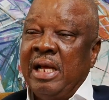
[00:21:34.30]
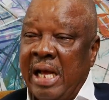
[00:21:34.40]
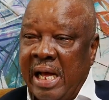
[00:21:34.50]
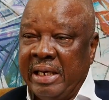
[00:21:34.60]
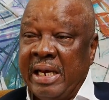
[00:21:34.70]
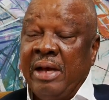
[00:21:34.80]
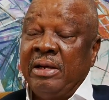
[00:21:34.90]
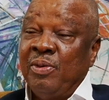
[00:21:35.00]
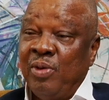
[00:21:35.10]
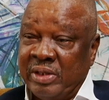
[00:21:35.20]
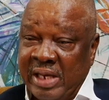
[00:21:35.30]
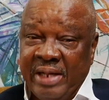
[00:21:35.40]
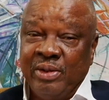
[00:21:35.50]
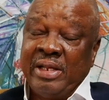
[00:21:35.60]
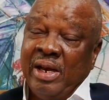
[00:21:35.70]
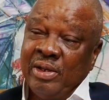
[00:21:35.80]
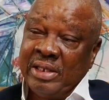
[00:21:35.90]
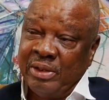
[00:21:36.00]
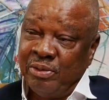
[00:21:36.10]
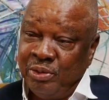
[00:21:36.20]
And now he was trying to tell us
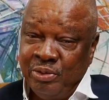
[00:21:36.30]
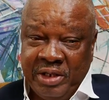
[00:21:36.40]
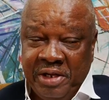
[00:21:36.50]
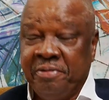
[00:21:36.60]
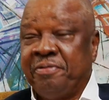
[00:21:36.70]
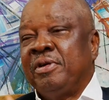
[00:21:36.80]
that we should give